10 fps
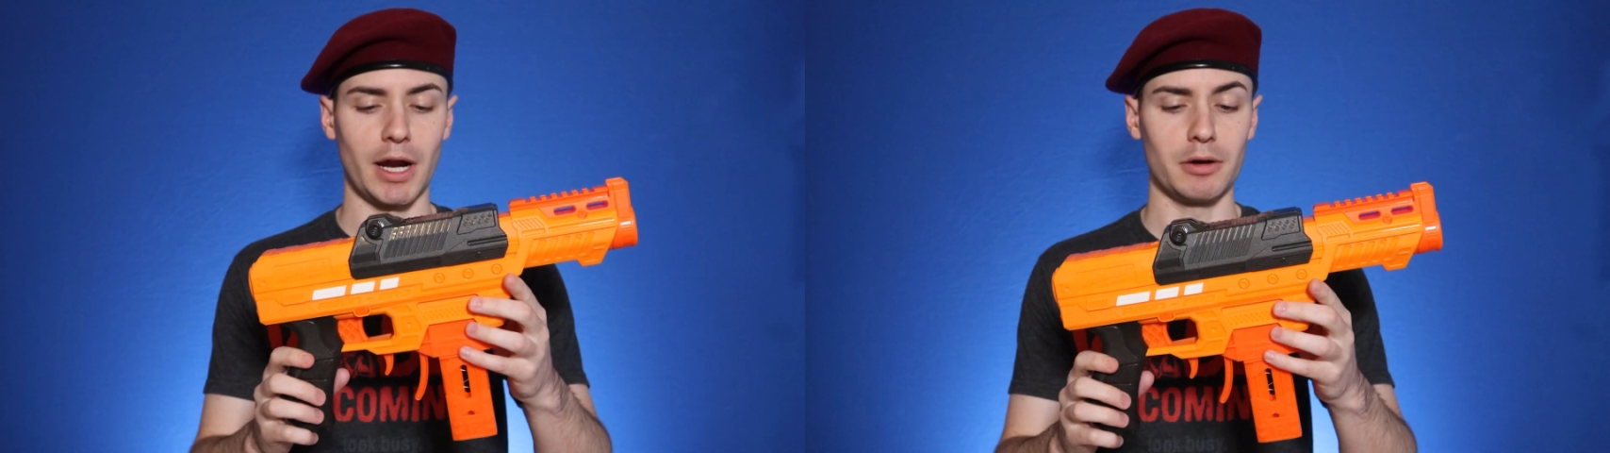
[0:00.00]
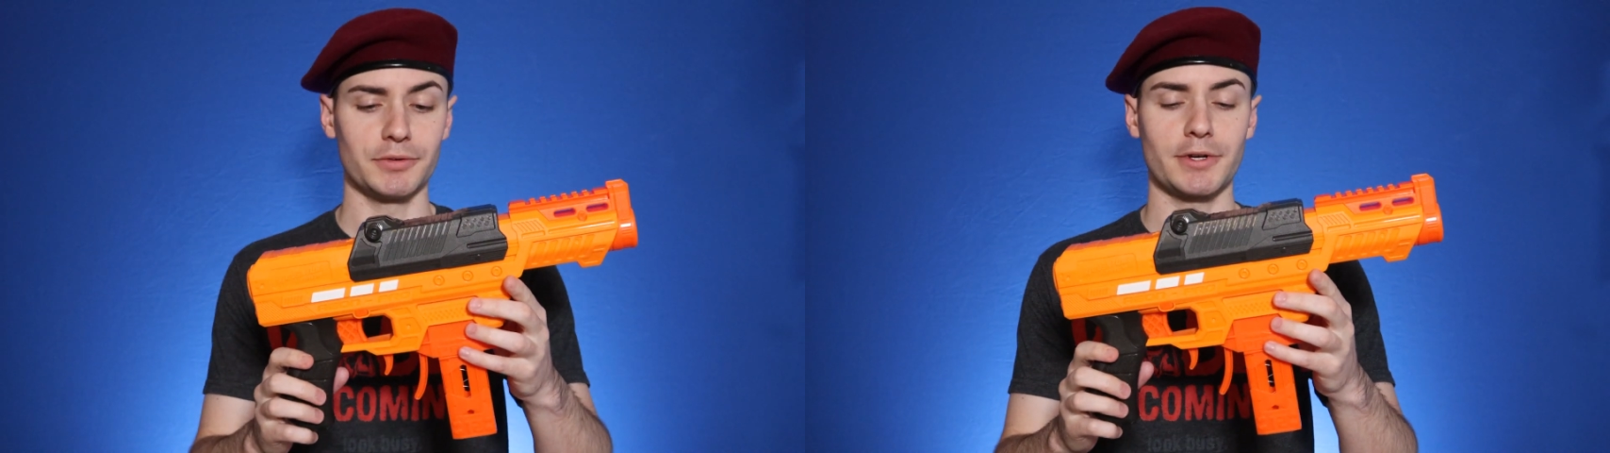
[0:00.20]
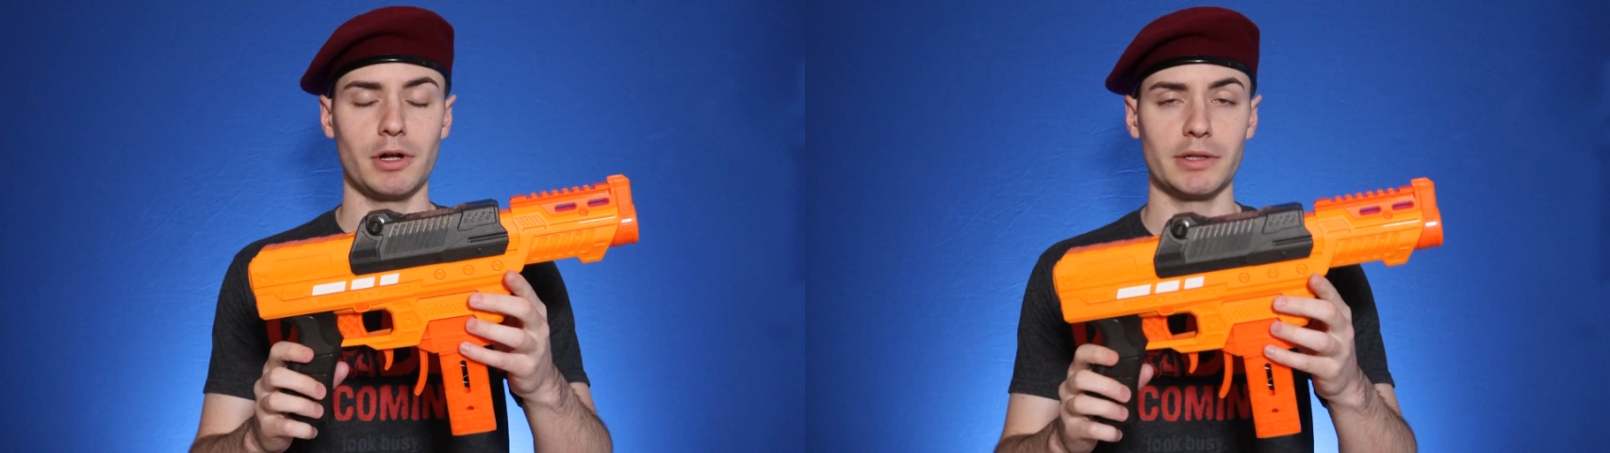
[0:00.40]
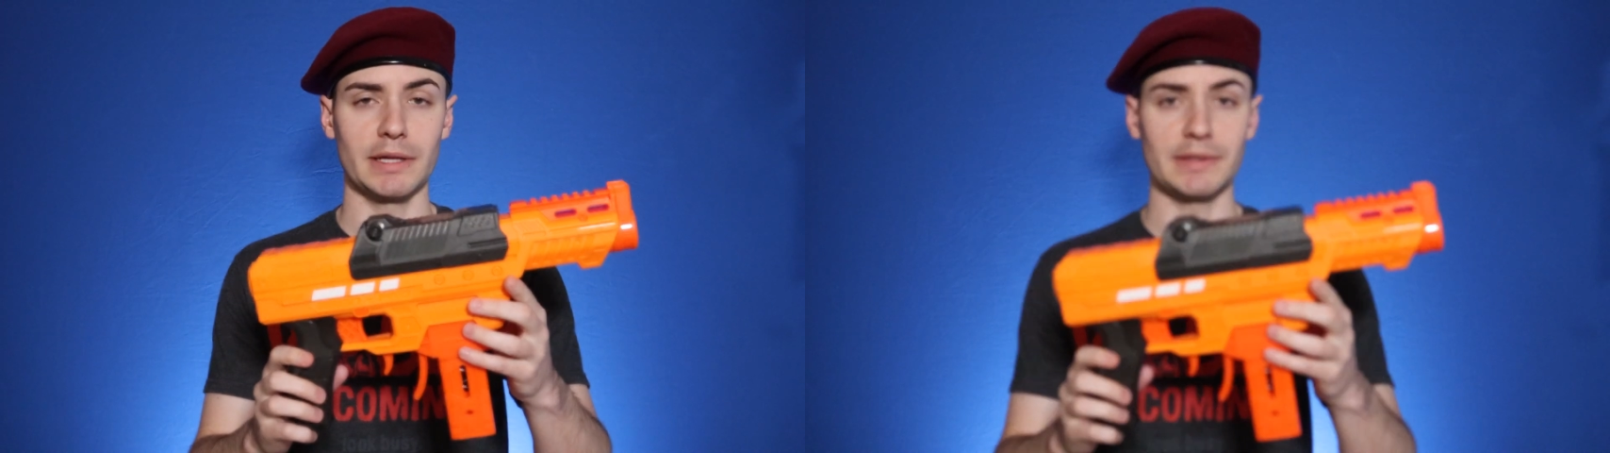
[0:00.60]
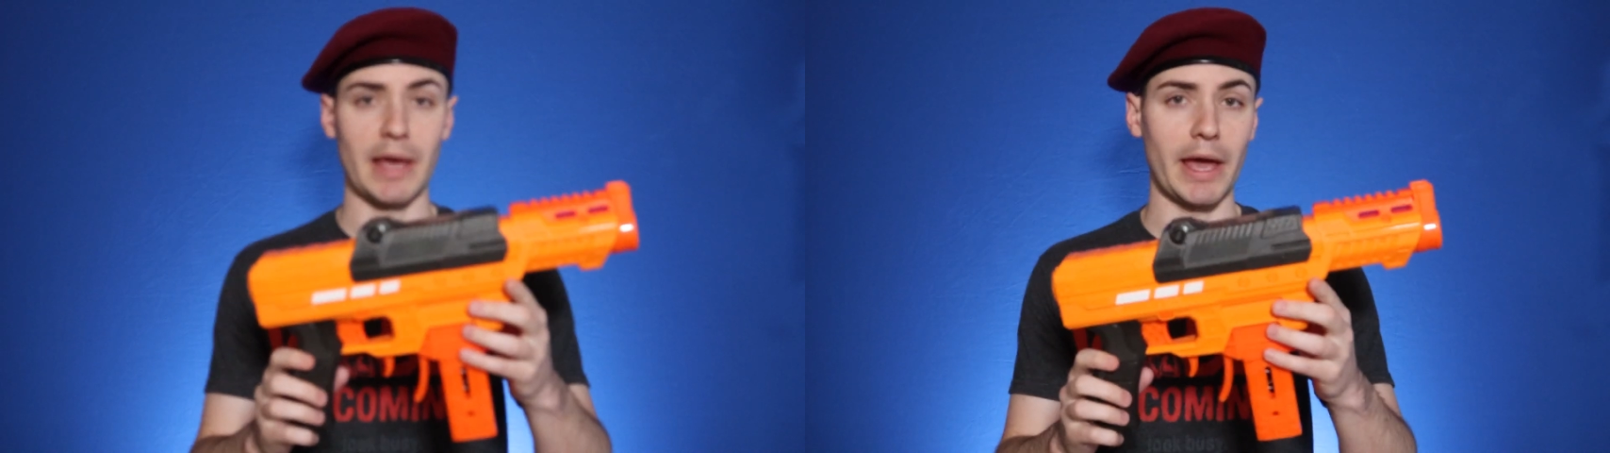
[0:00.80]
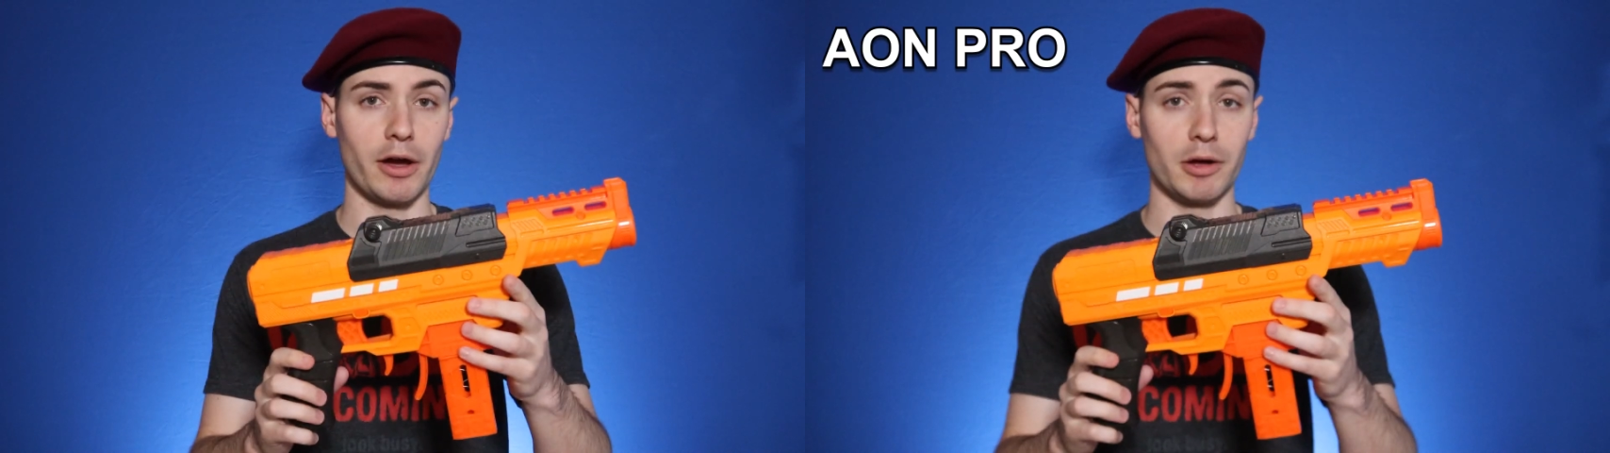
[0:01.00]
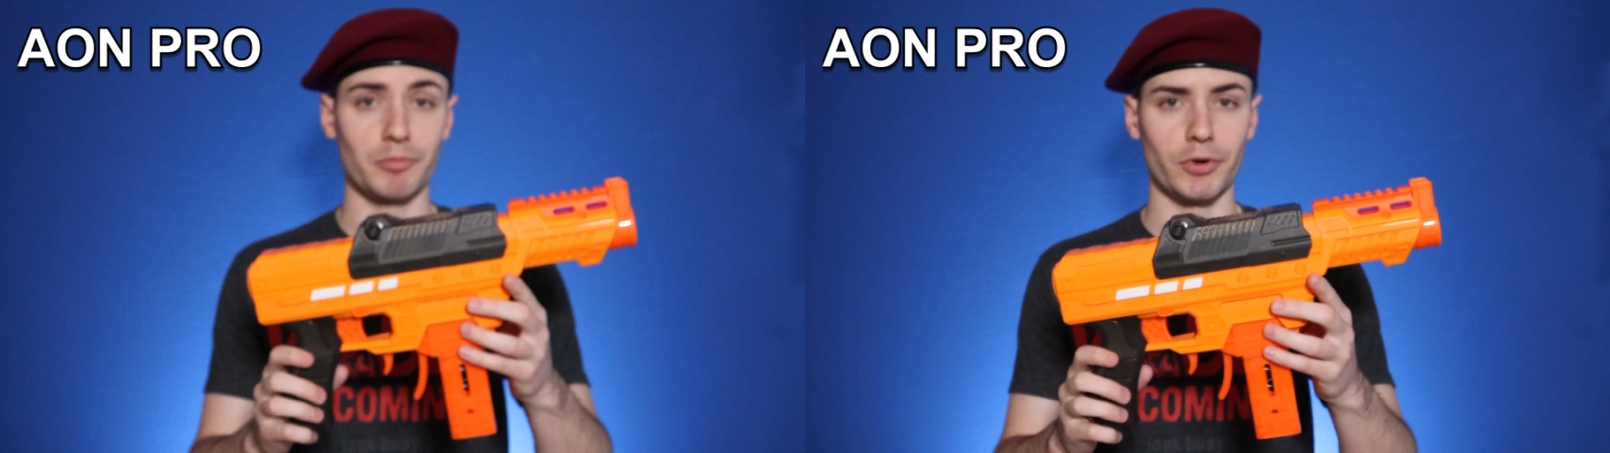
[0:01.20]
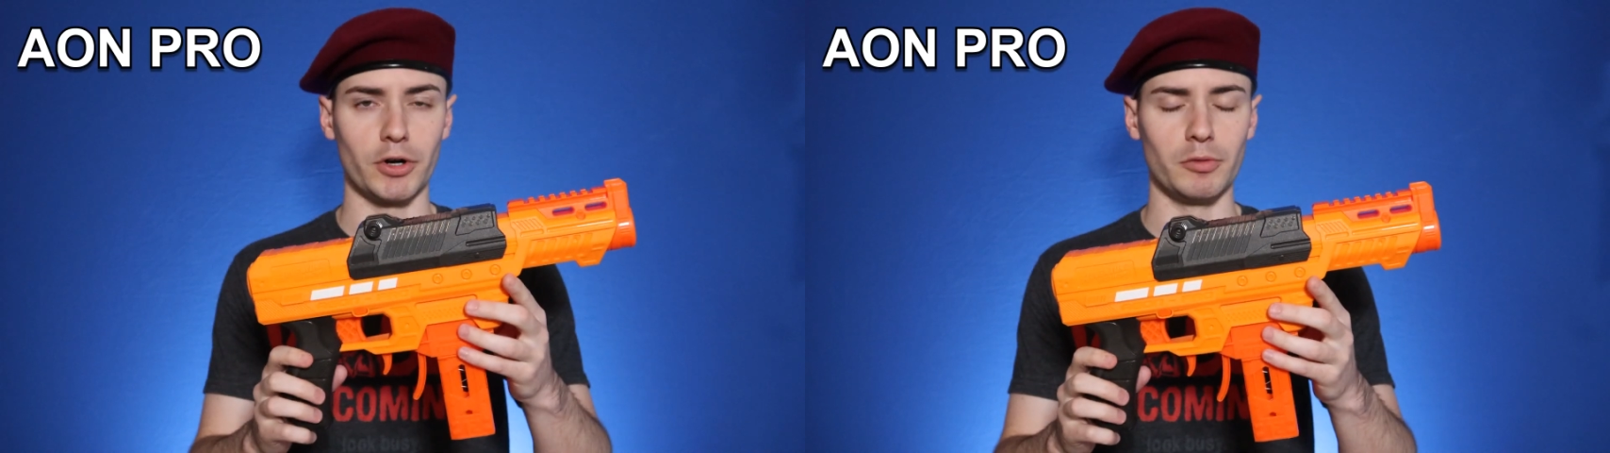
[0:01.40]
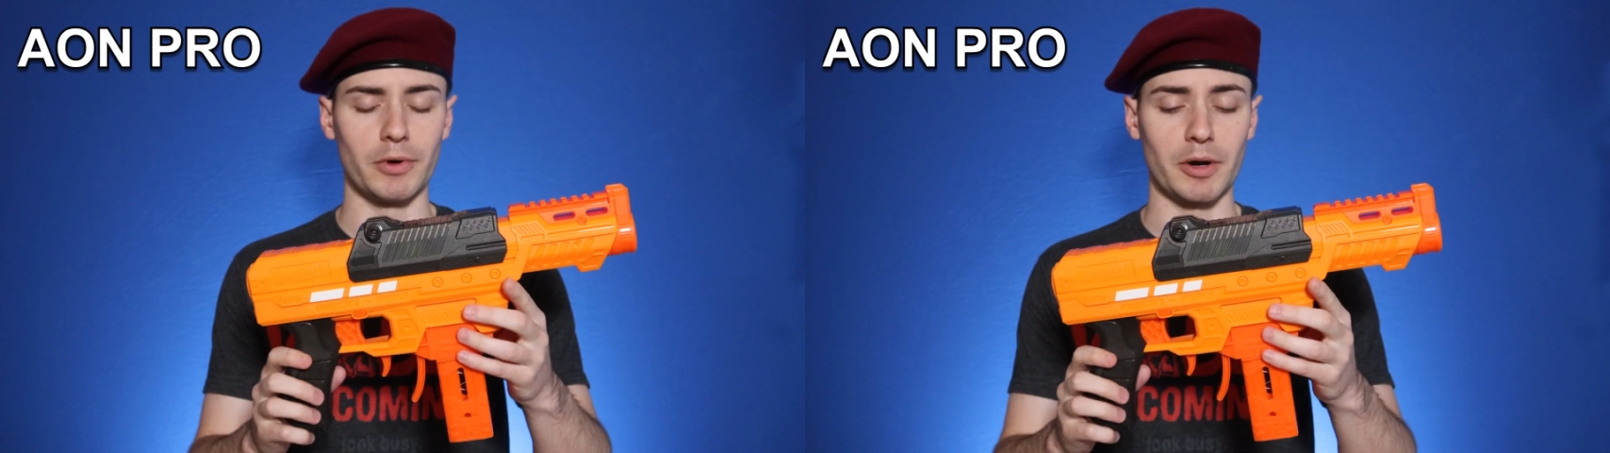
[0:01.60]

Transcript: I was calling it the Aeon Pro,